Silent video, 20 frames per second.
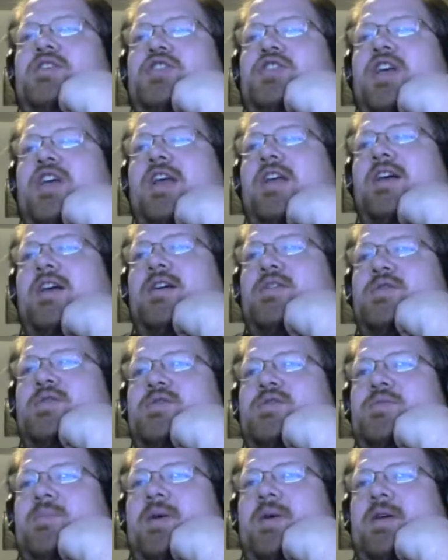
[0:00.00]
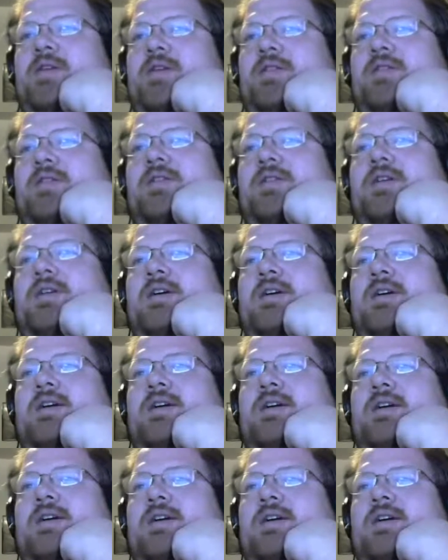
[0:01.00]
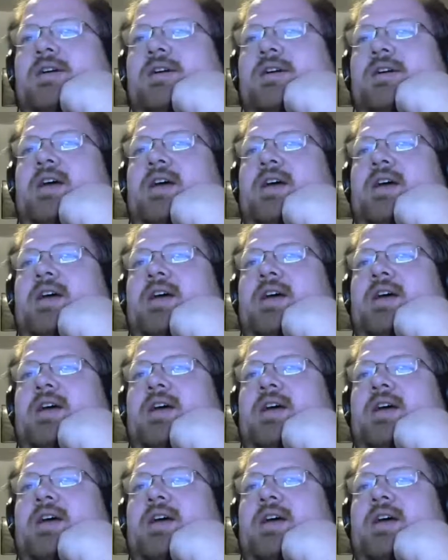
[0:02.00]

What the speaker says: Jenka who's better and more